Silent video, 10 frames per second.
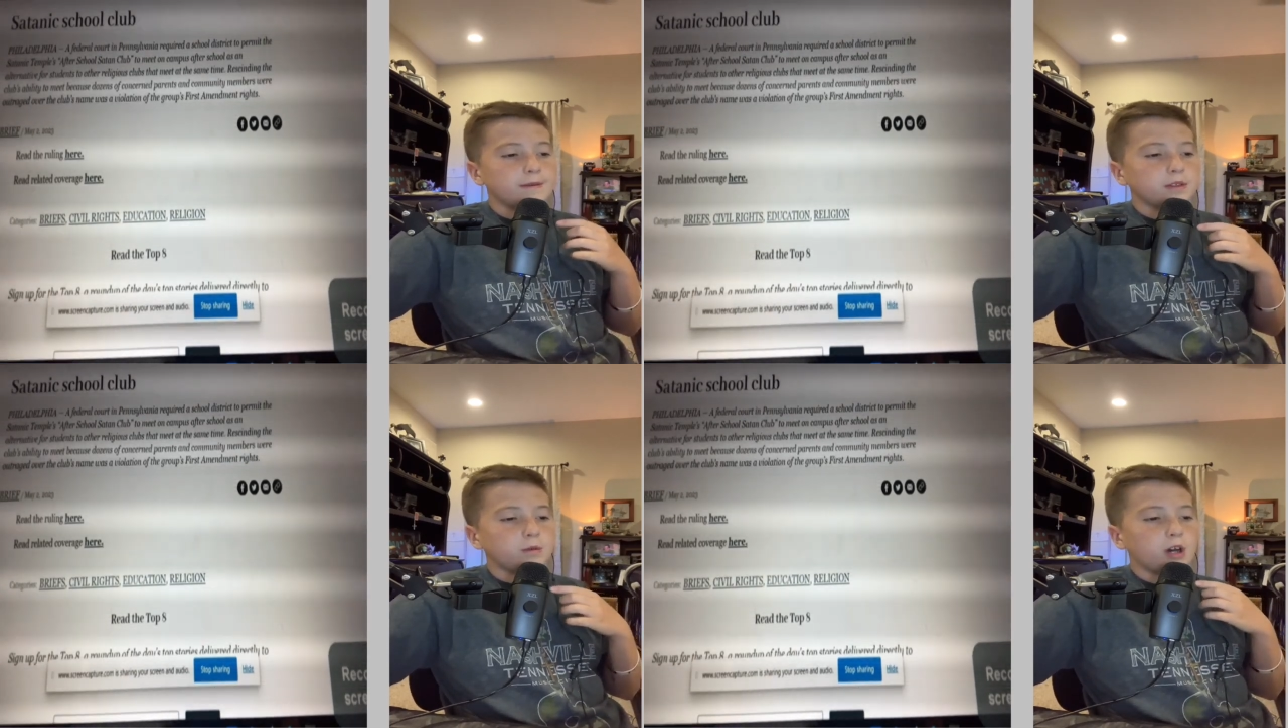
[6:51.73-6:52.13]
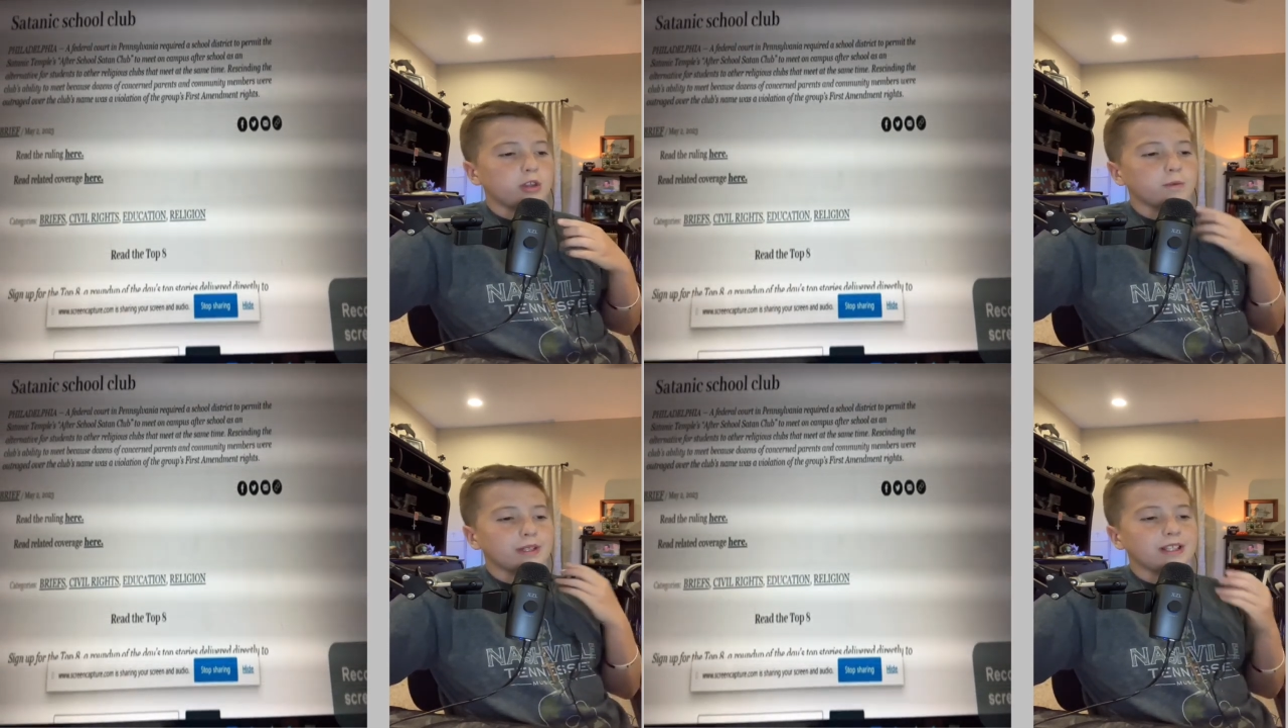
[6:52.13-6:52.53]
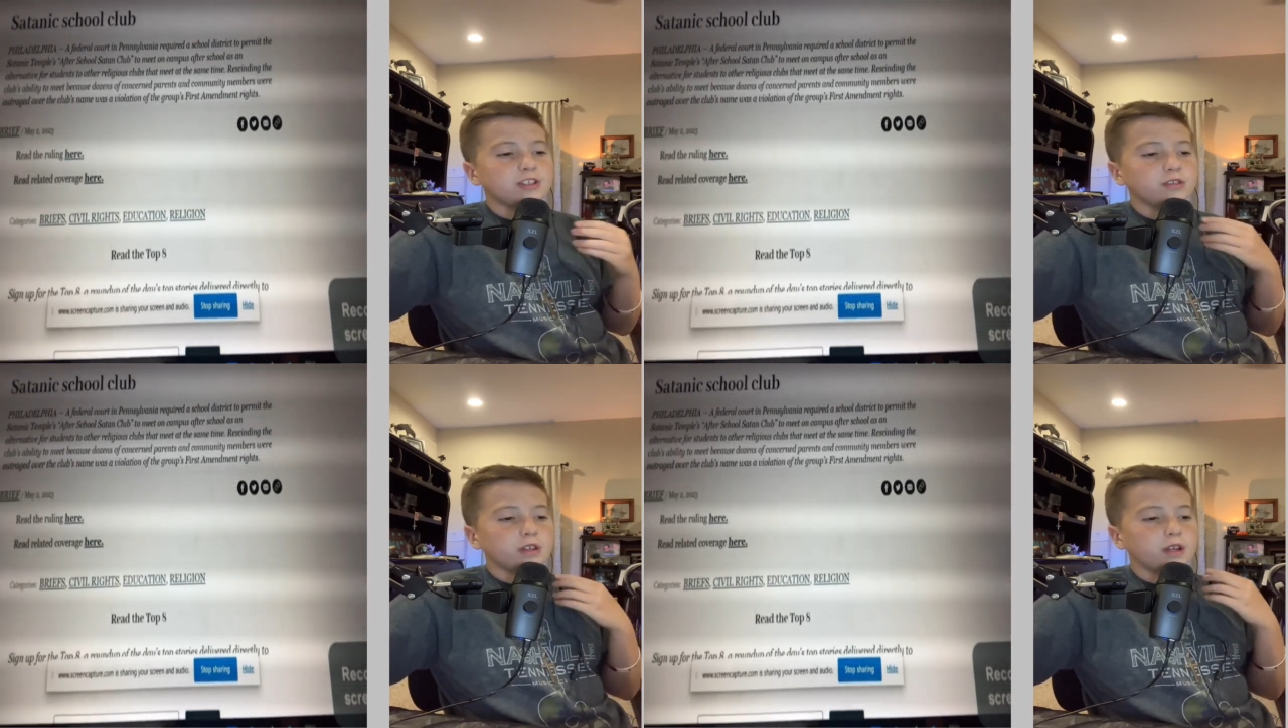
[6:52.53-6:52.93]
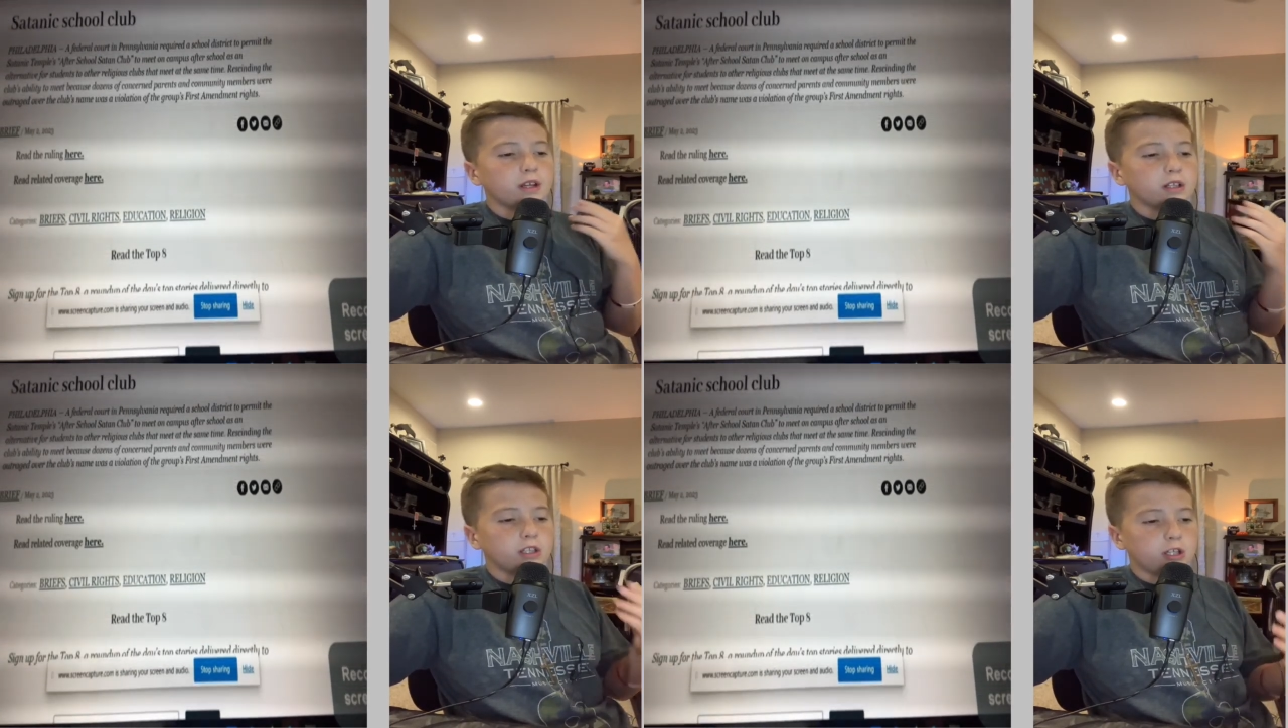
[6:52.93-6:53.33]
to other religious
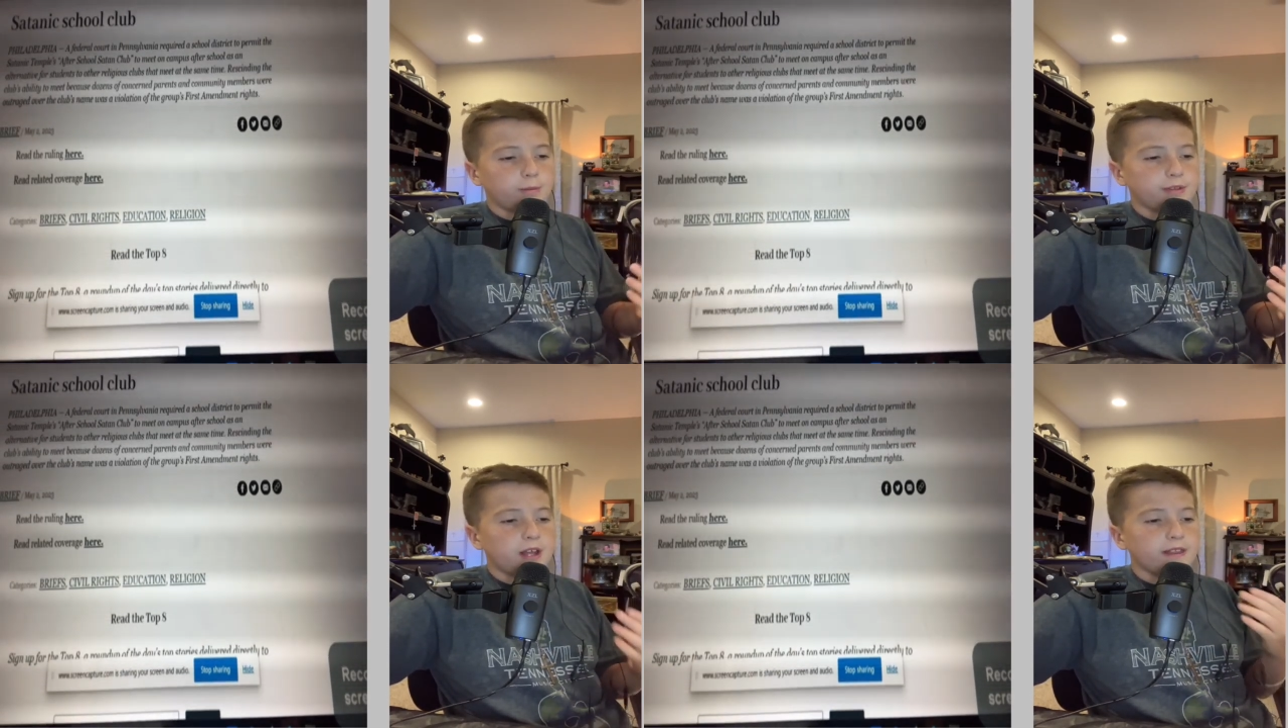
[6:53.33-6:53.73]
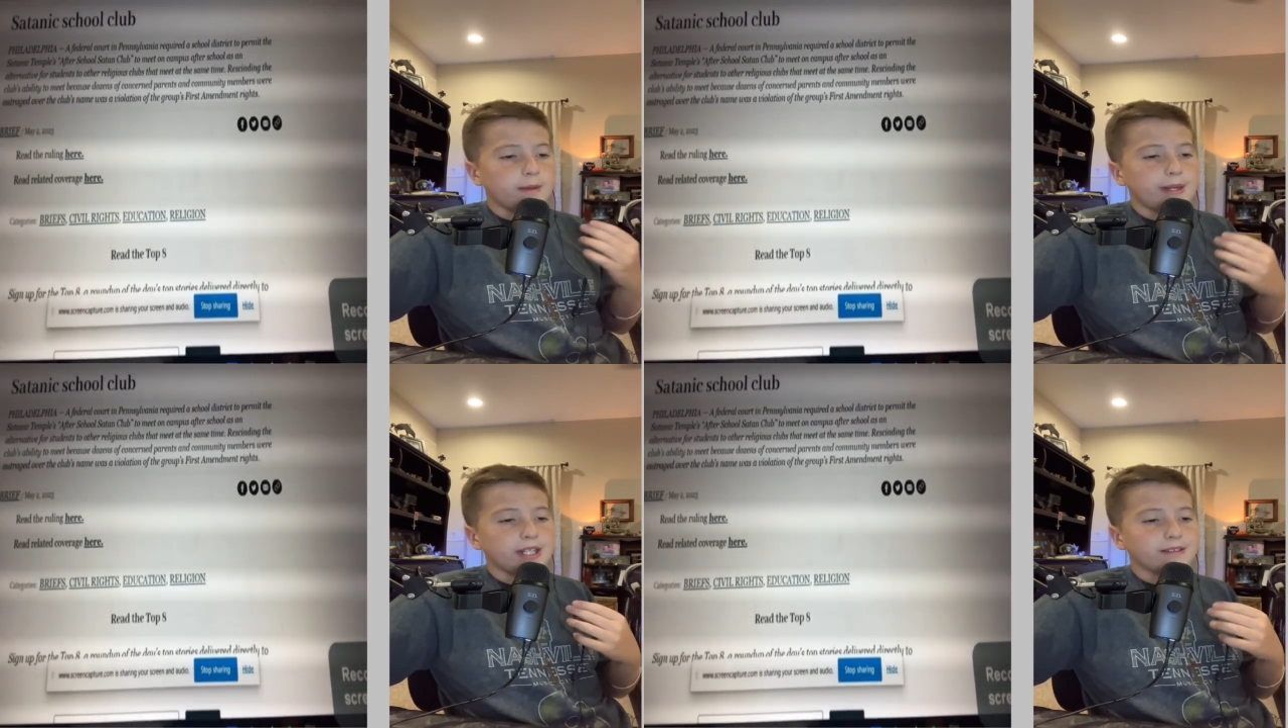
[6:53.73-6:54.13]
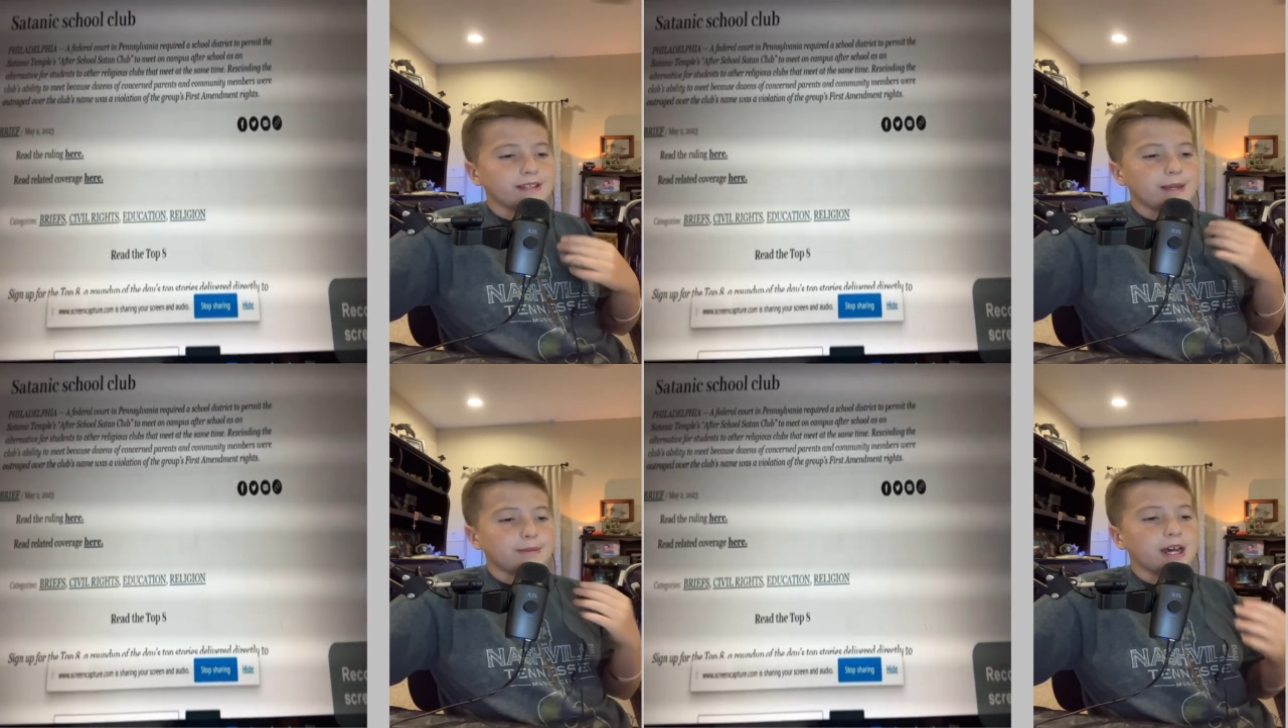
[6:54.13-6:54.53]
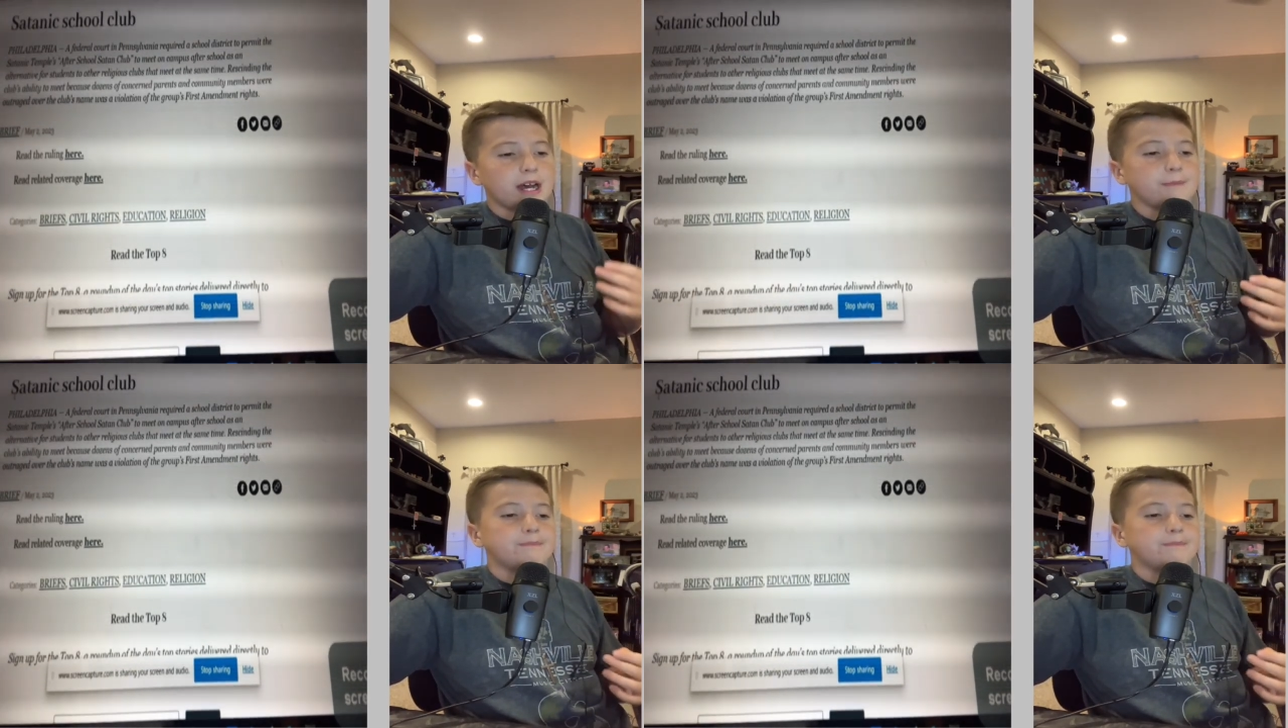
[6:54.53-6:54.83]
clubs that meet at the same time.